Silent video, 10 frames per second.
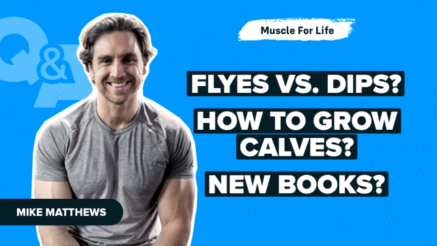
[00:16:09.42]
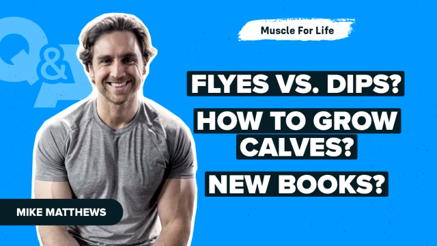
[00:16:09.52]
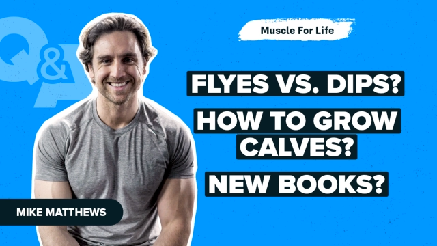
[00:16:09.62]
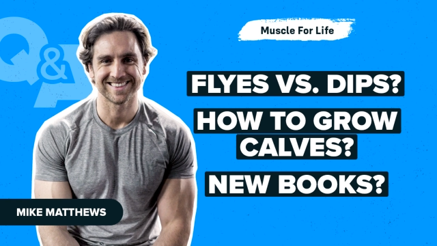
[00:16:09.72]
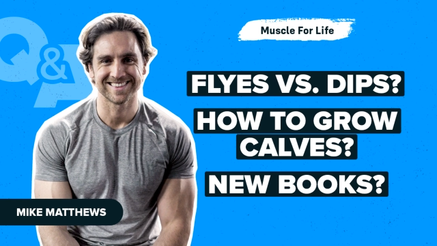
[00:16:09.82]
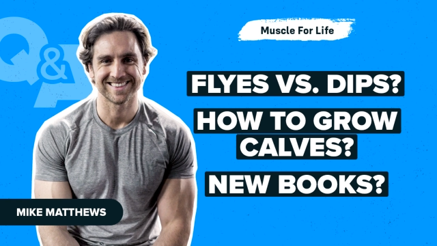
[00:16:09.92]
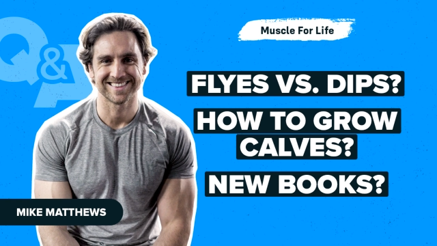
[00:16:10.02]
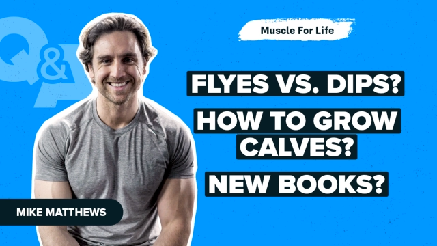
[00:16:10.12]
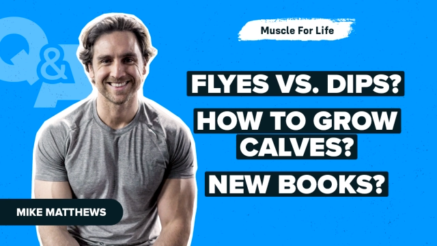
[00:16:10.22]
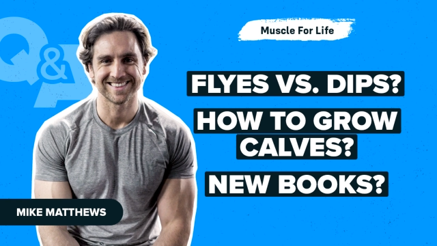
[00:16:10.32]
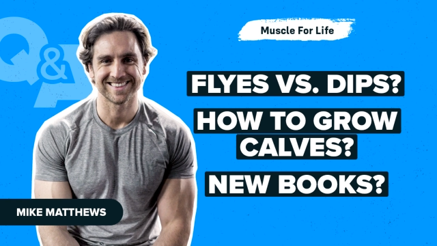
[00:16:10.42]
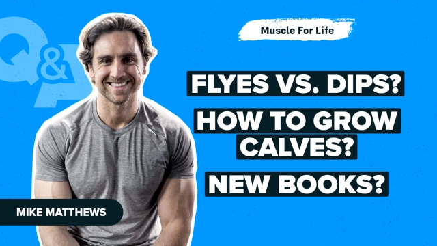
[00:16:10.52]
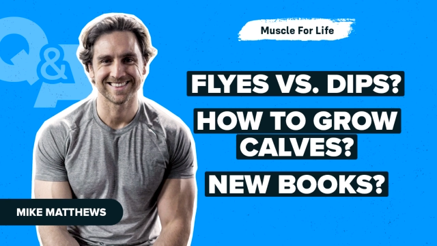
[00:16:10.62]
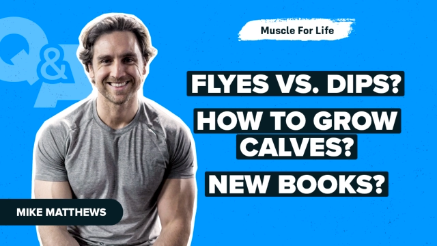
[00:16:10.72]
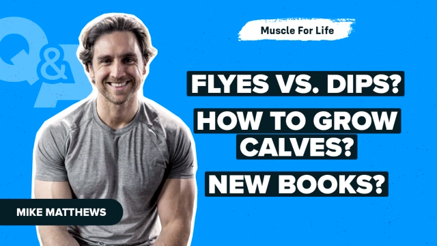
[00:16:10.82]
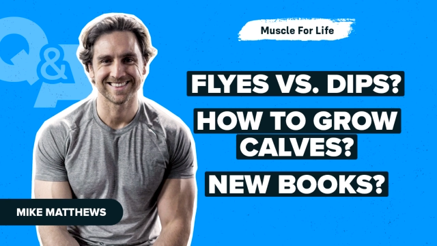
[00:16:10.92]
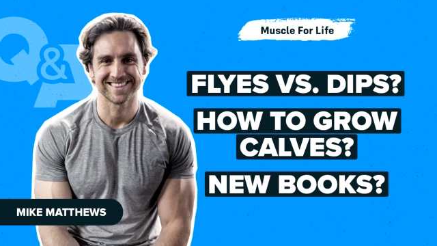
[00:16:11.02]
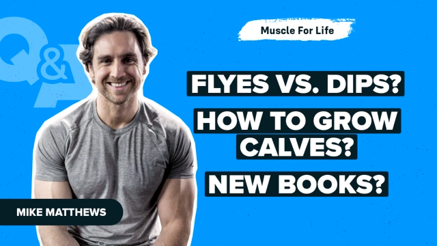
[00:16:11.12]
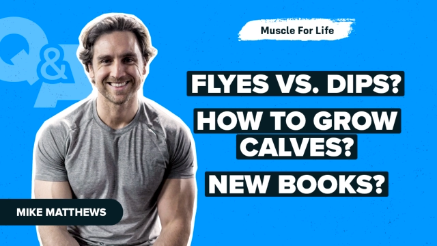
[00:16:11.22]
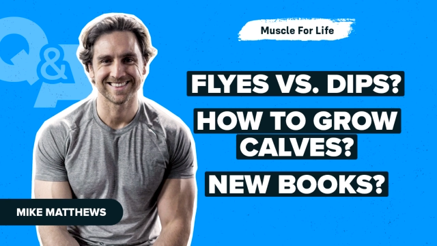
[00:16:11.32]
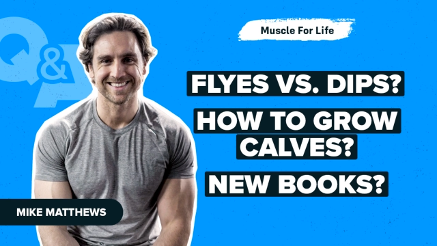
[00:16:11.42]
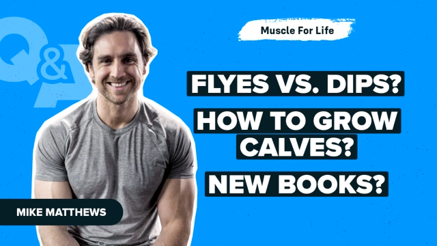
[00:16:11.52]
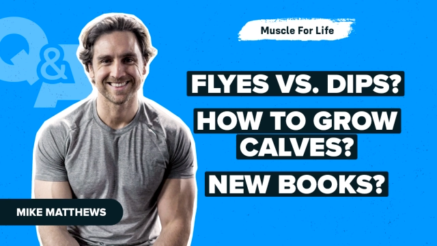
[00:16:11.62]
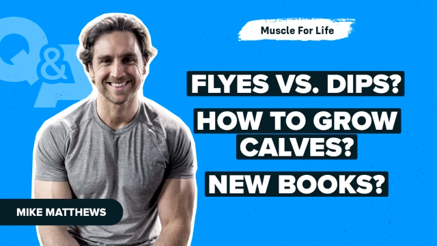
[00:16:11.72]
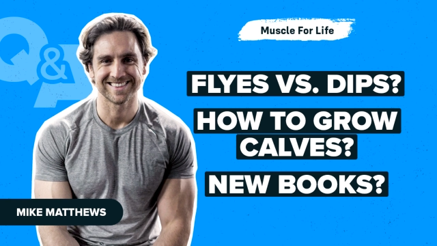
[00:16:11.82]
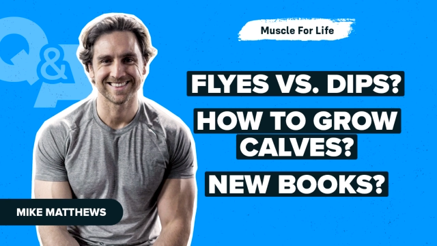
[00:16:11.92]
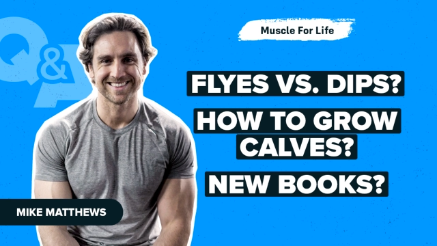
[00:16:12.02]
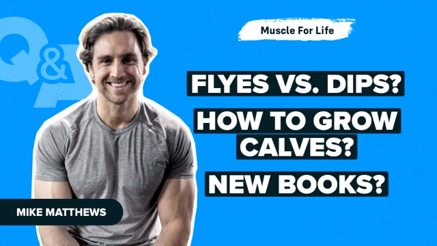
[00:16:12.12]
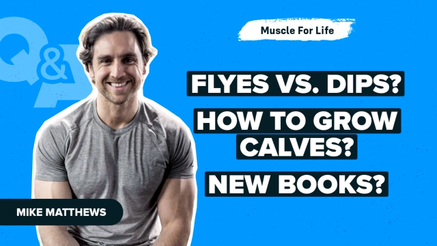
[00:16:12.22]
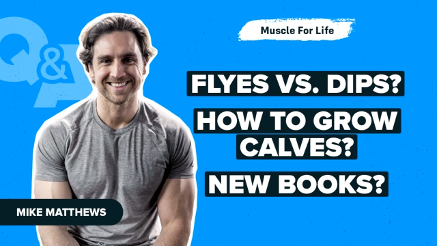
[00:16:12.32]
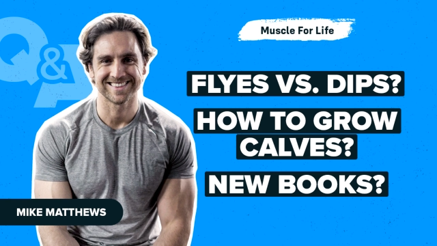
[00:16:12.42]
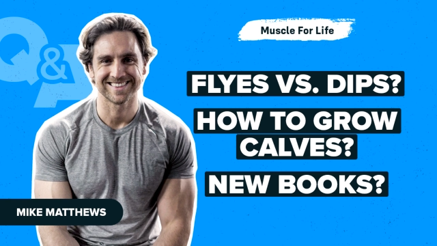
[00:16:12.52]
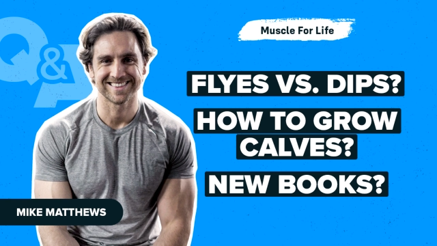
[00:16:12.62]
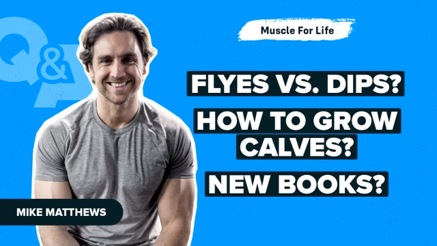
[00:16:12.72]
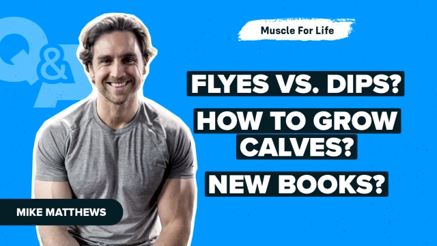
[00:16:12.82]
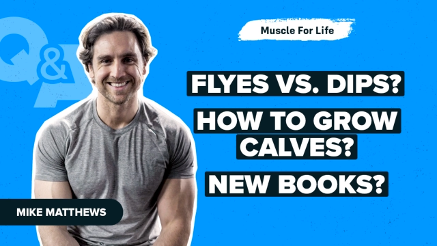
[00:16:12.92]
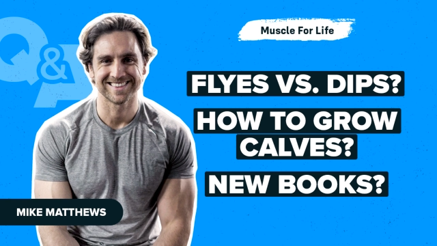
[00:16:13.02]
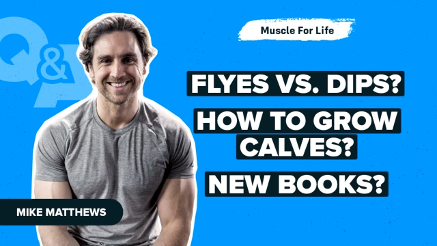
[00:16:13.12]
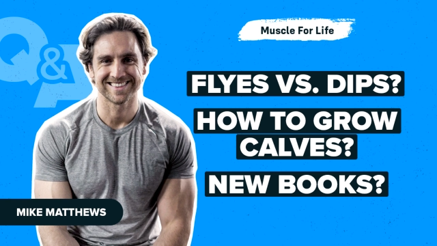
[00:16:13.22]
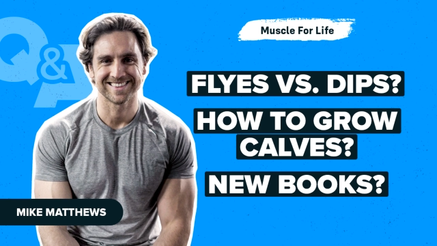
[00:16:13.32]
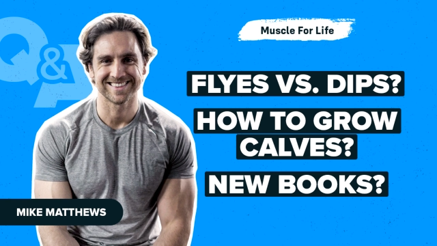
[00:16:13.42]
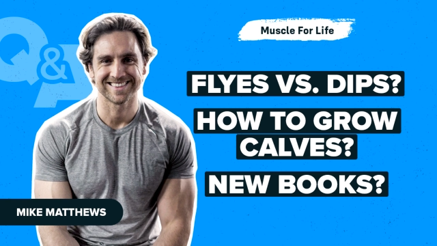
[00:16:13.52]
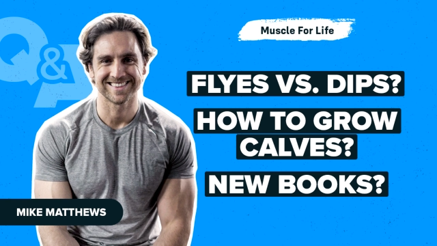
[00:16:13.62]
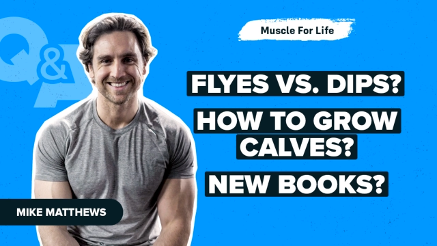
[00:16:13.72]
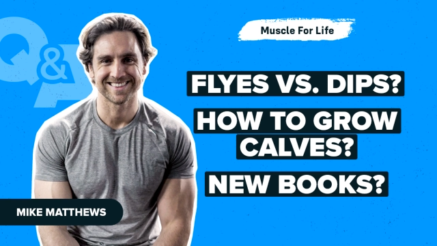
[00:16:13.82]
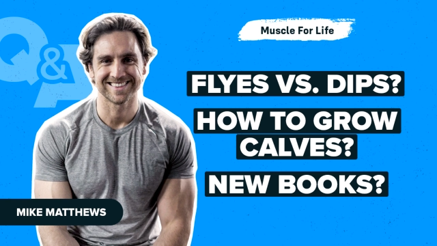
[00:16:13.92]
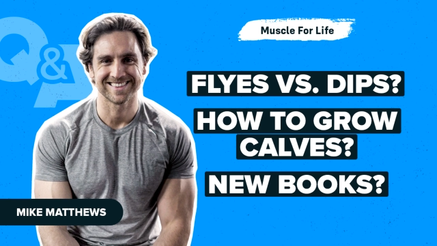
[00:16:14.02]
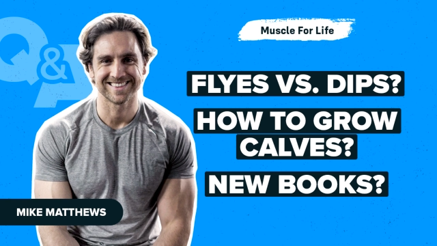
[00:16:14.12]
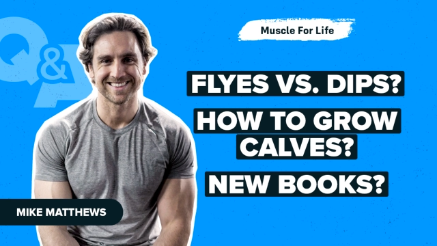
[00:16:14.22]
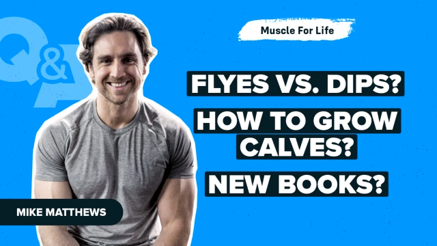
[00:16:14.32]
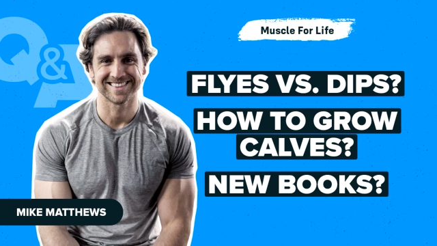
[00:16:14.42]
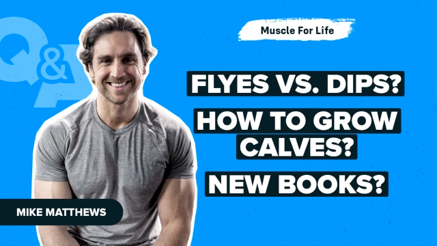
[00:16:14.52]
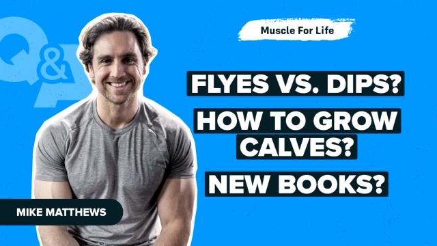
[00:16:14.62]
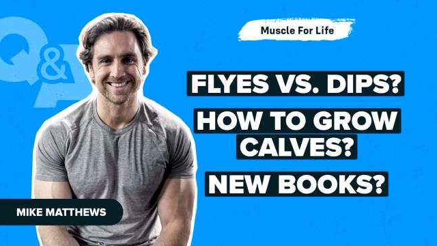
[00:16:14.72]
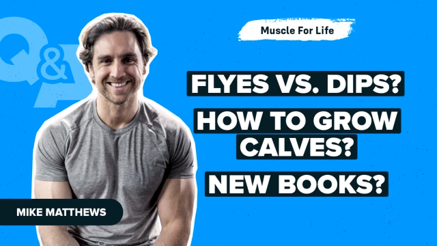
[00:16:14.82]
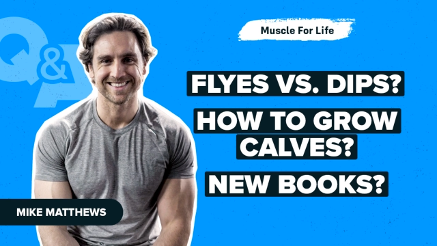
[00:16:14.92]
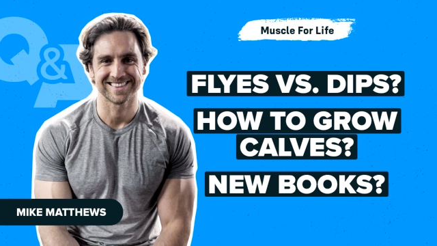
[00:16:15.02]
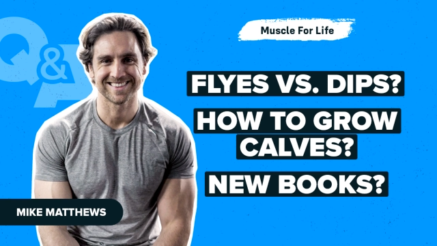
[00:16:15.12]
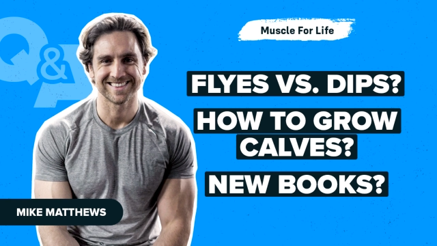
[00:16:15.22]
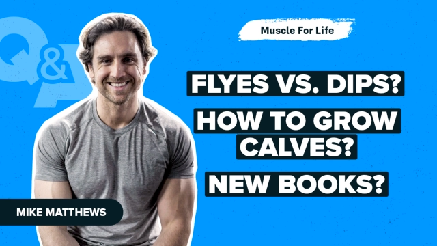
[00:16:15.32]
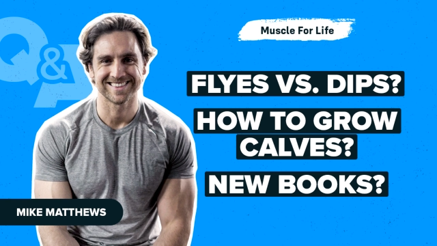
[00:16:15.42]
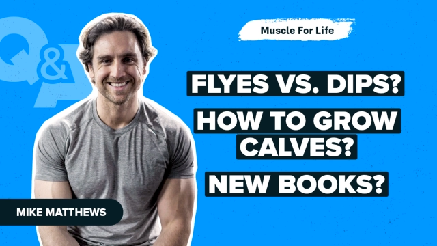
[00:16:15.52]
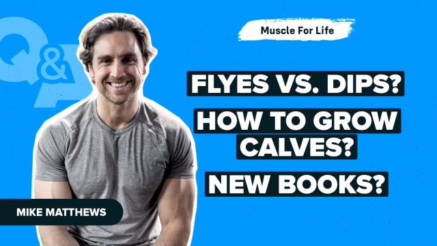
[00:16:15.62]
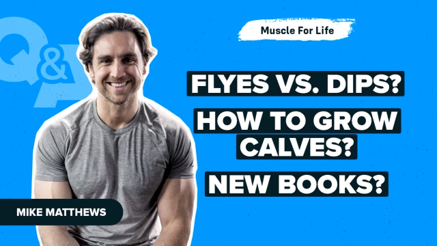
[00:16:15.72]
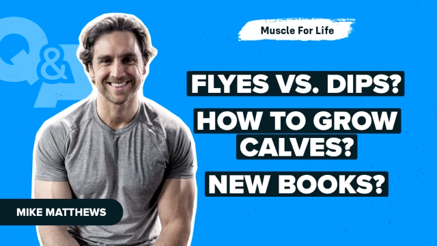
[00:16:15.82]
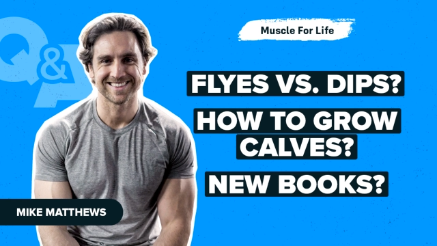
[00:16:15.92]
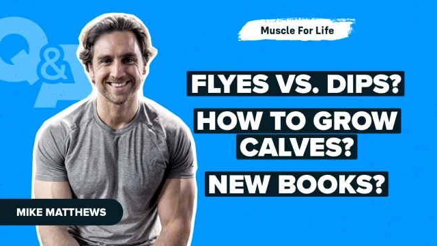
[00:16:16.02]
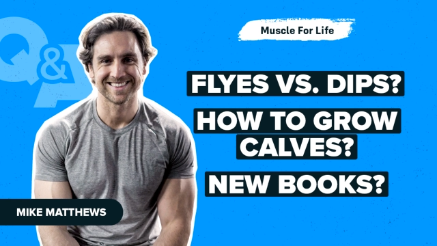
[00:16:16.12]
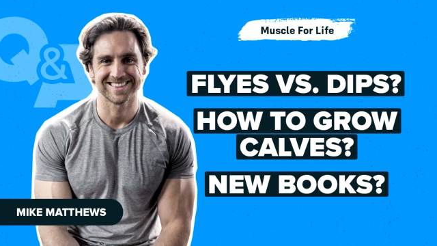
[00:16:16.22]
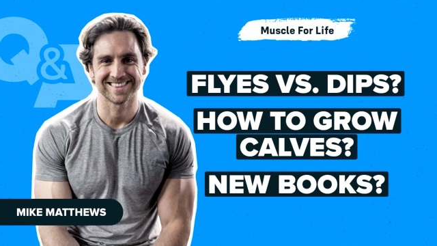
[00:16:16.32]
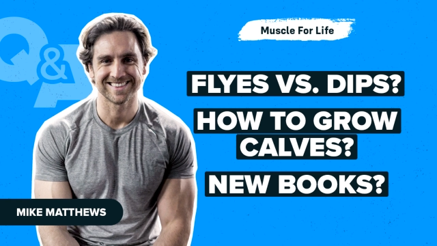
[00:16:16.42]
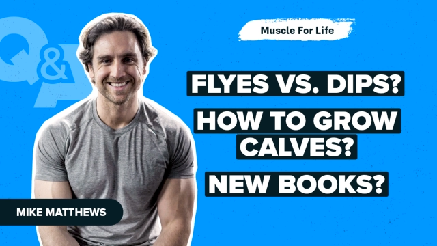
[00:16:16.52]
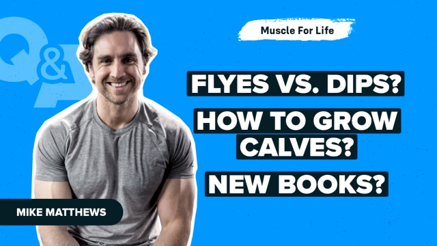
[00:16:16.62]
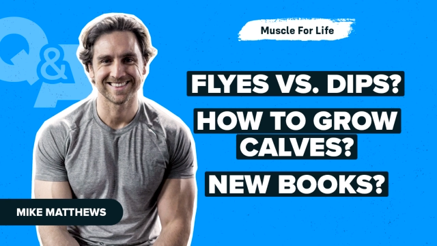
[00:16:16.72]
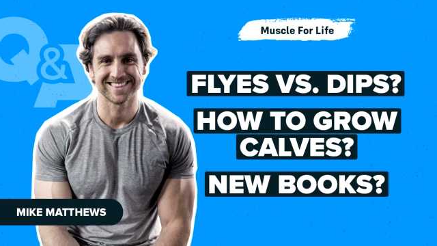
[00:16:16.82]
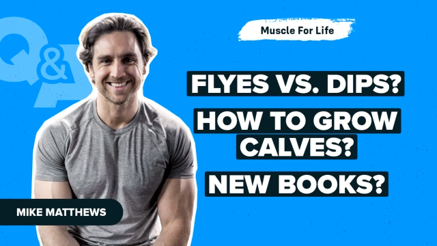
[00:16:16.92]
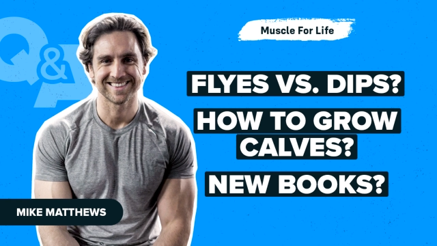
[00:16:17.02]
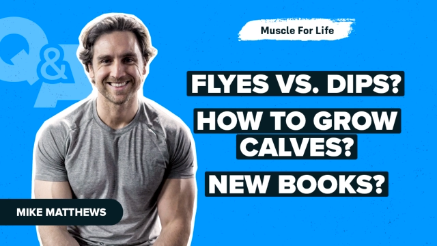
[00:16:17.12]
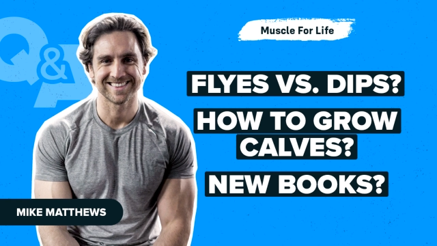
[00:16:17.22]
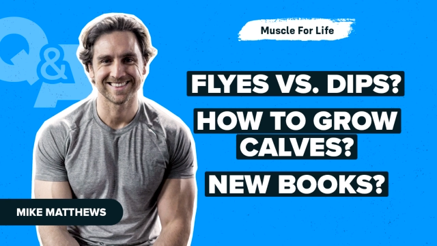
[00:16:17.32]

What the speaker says: (no lip movement)